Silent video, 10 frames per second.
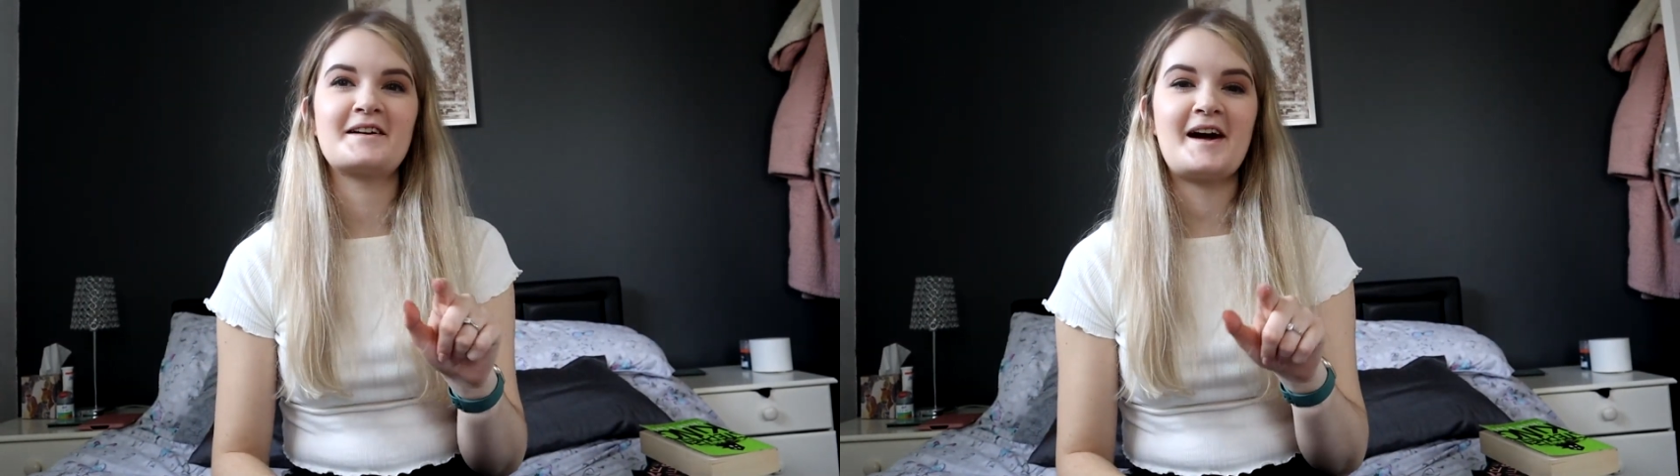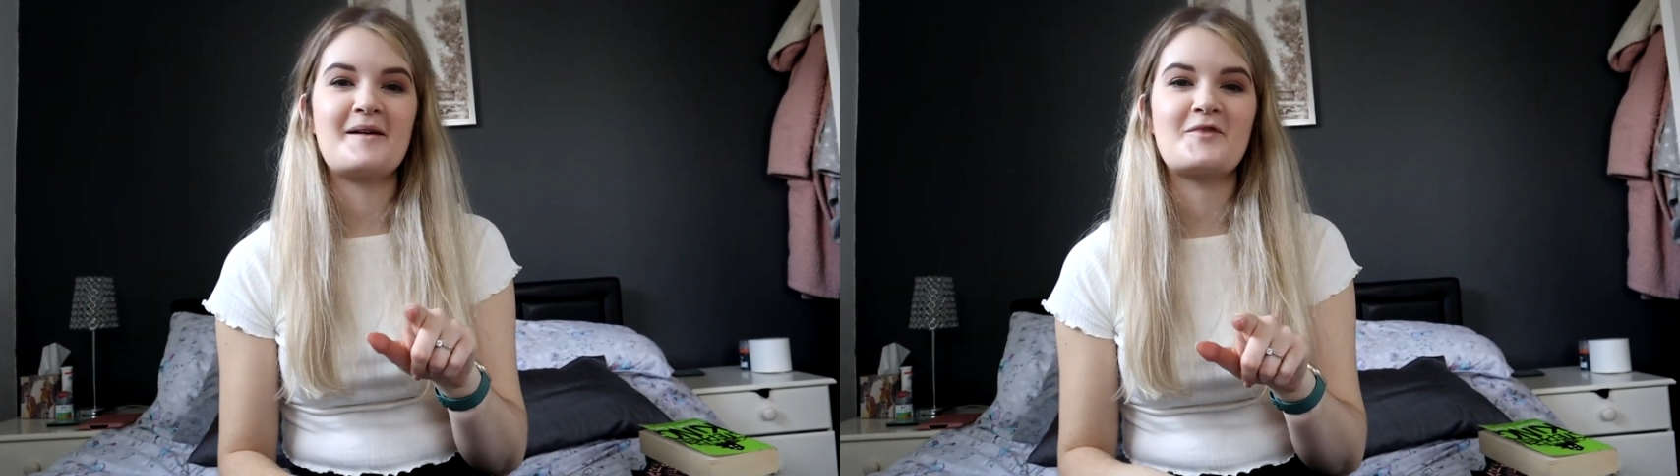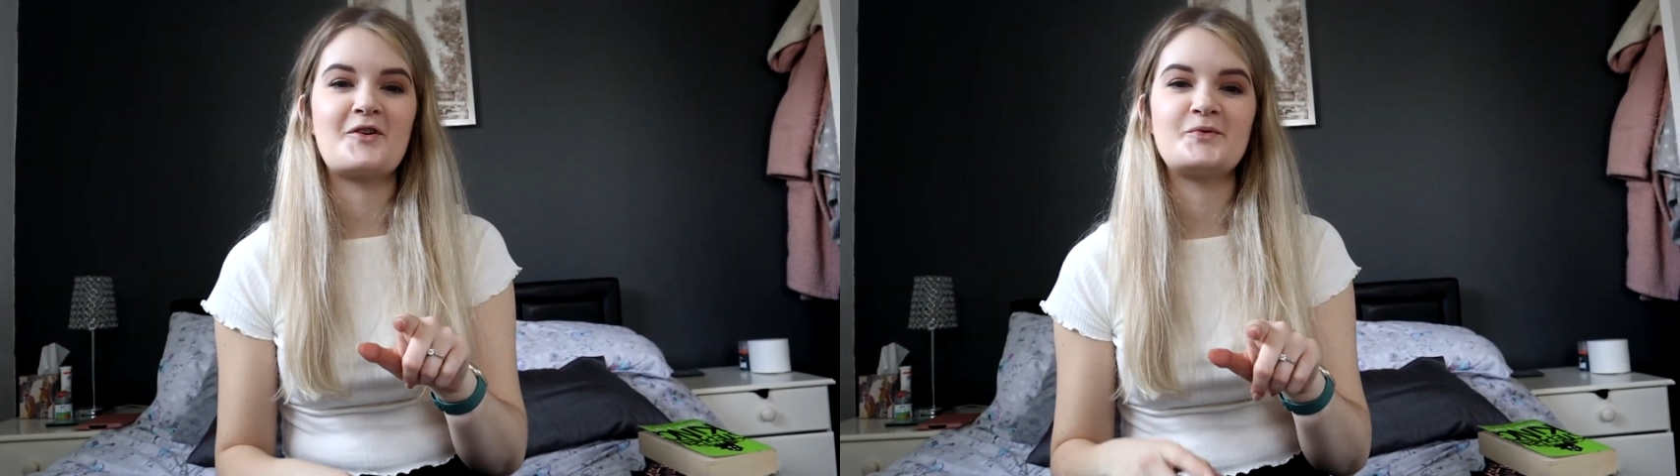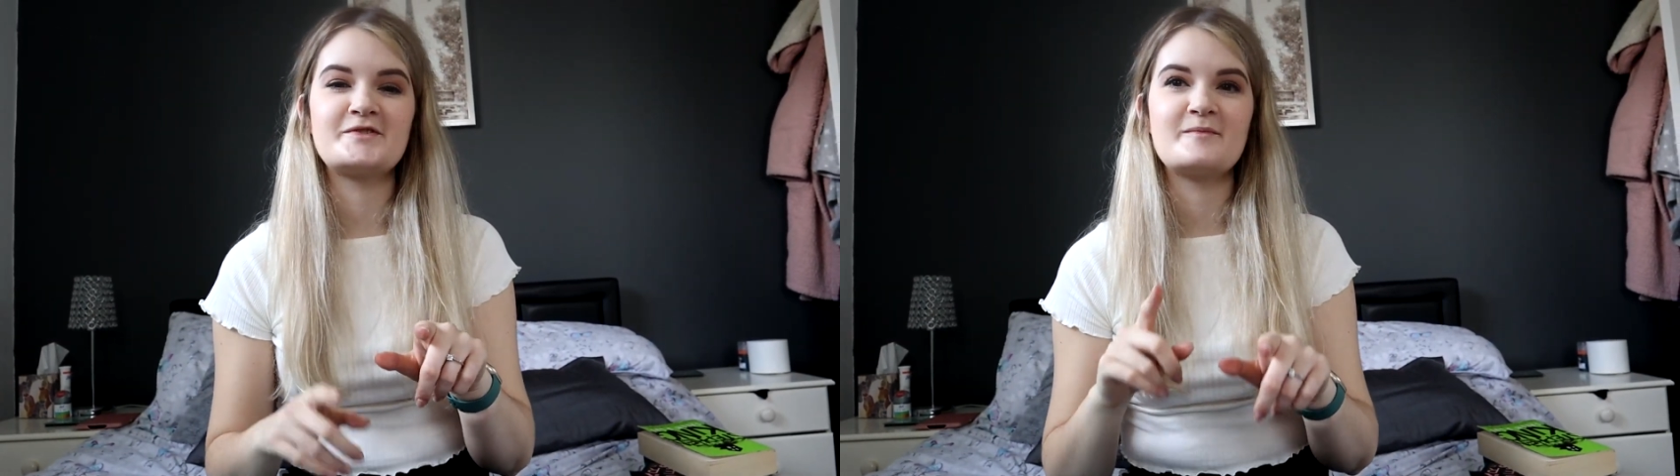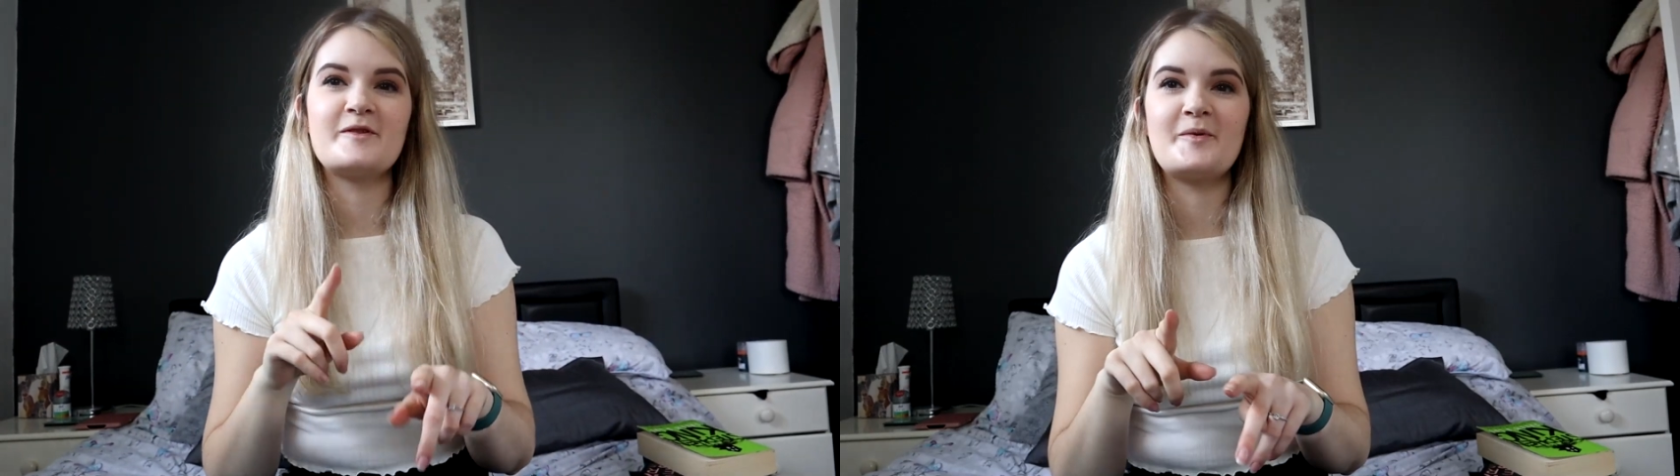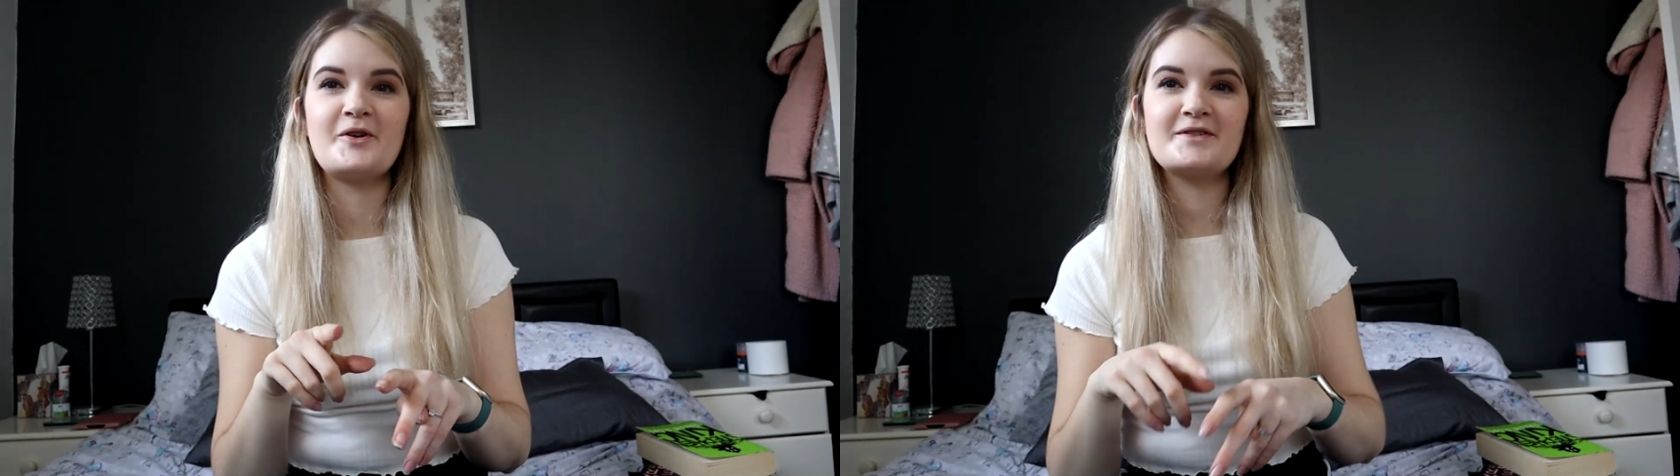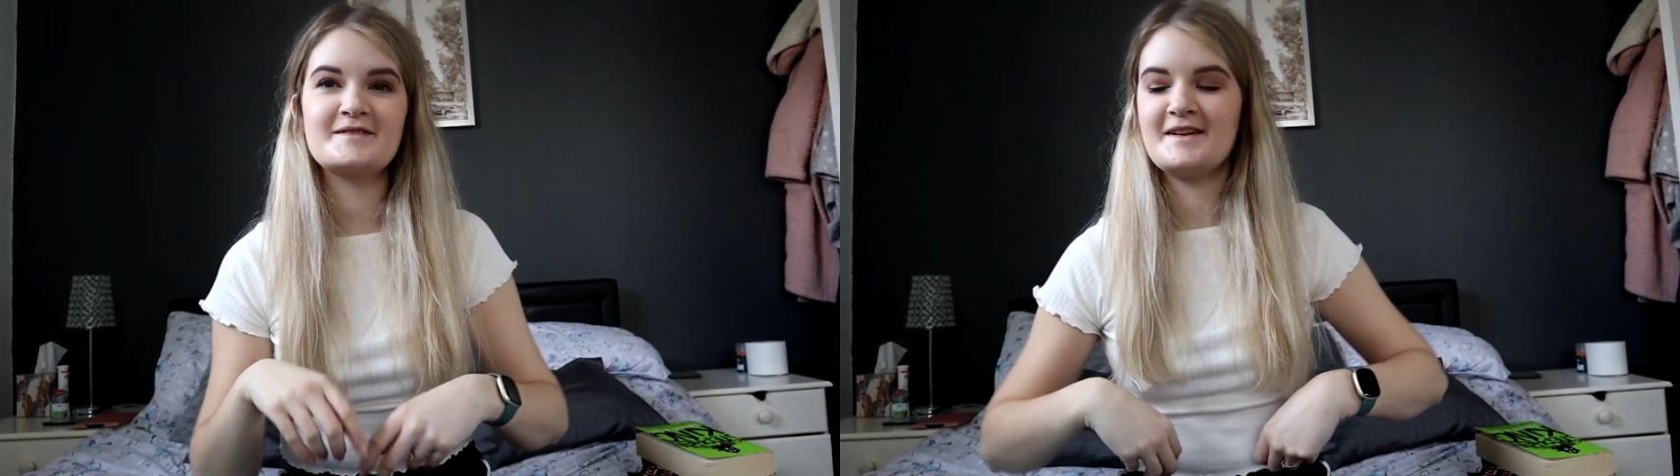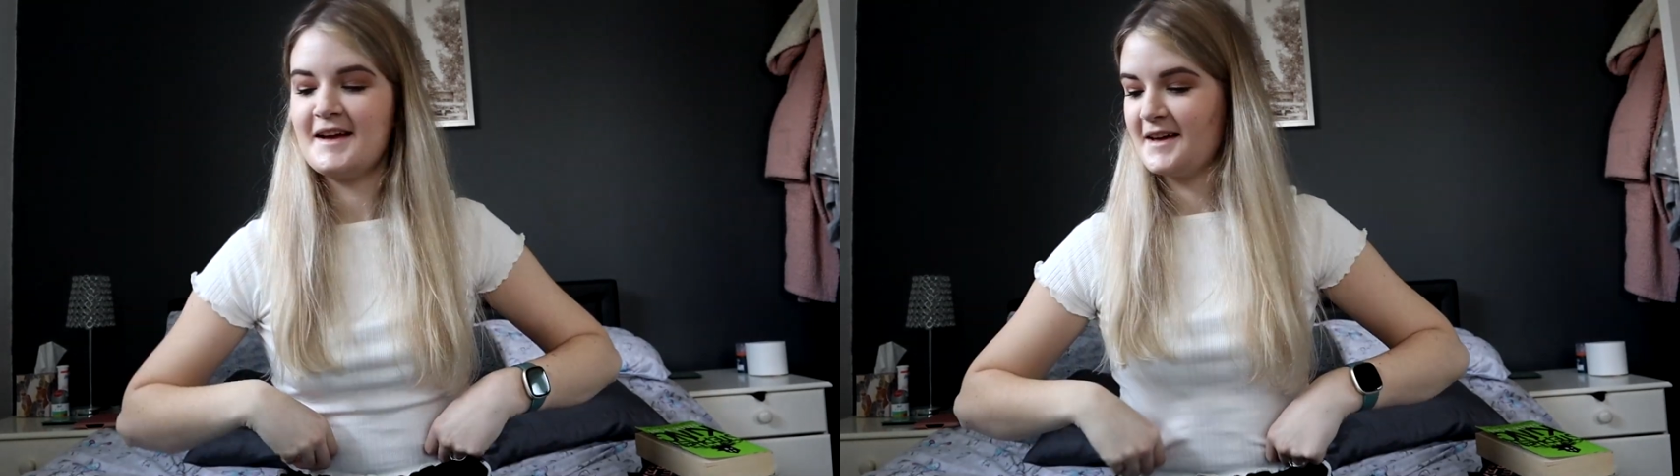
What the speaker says: camera on some of the books